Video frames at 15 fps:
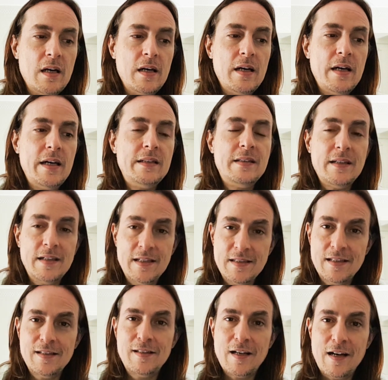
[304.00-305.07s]
It is a
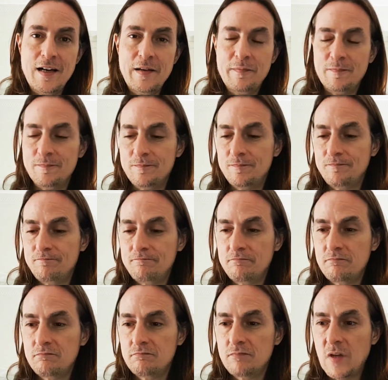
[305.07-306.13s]
time
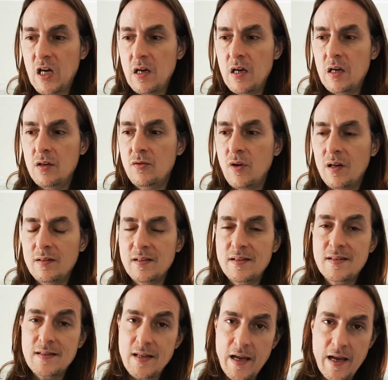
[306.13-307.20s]
to
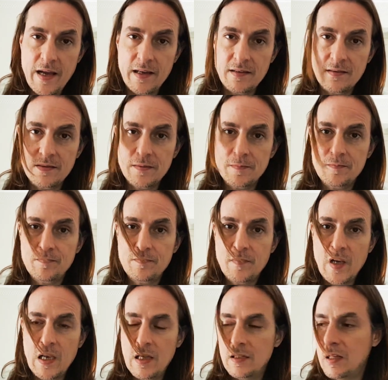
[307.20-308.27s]
understand
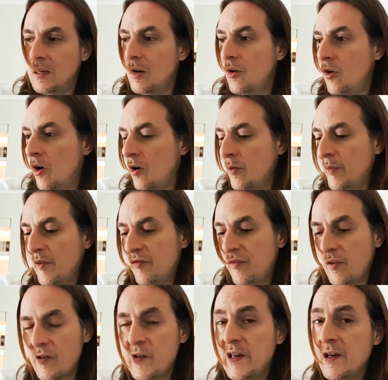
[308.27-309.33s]
that long before
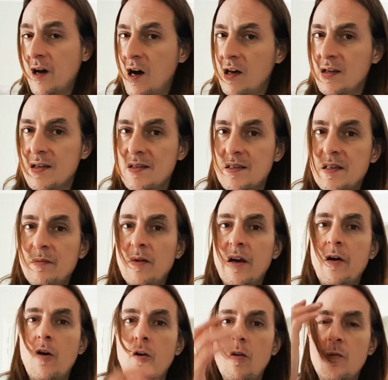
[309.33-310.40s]
the Odyssey by
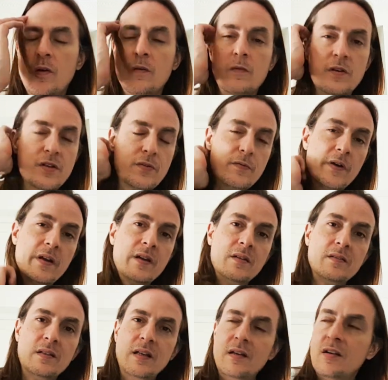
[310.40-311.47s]
Homer was written,
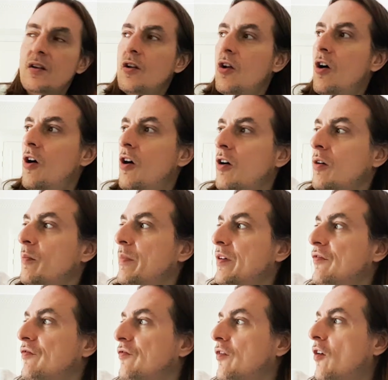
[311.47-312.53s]
that long
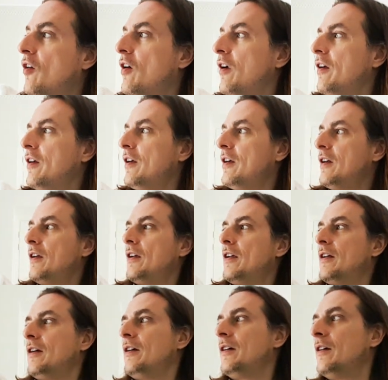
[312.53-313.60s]
before
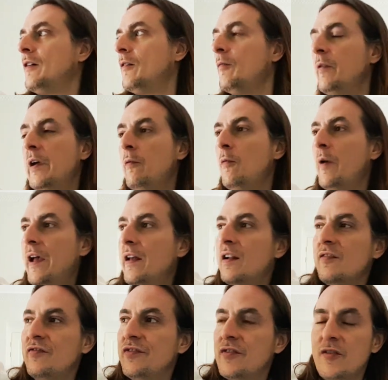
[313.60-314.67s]
we waited
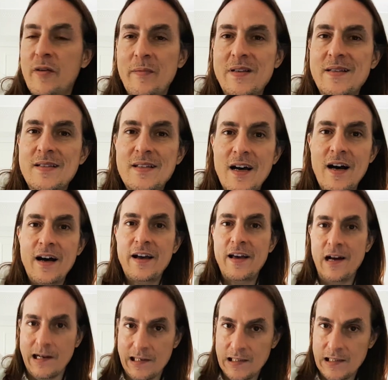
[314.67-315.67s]
for a Messiah,